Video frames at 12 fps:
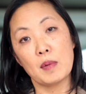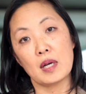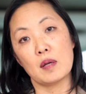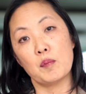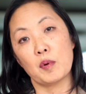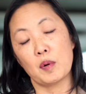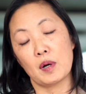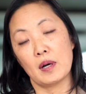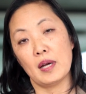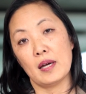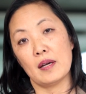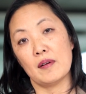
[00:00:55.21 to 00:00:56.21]
many
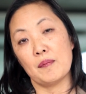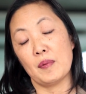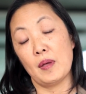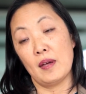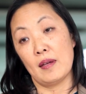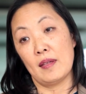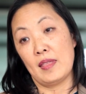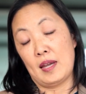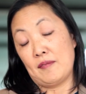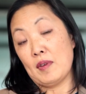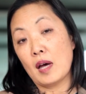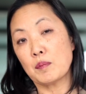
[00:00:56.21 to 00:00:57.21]
more that
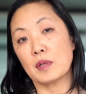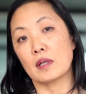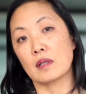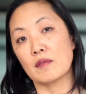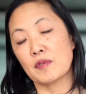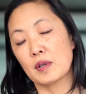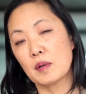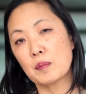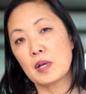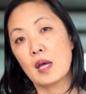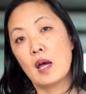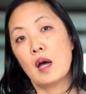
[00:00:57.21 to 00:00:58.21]
have not been
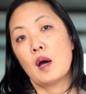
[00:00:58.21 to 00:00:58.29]
confirmed.